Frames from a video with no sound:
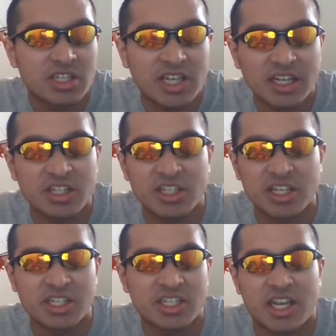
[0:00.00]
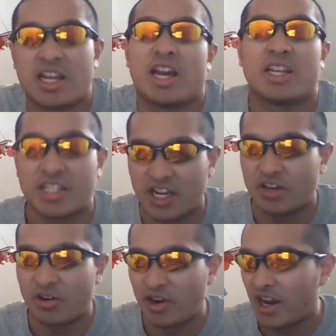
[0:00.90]
second season 10 out of
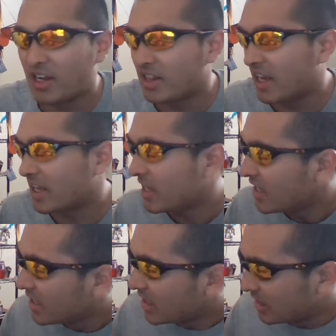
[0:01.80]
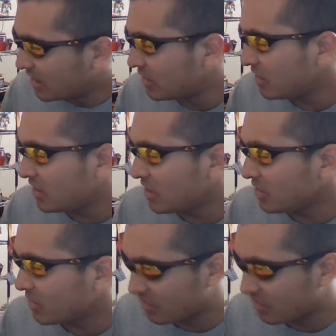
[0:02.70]
10, all right? Like, literally,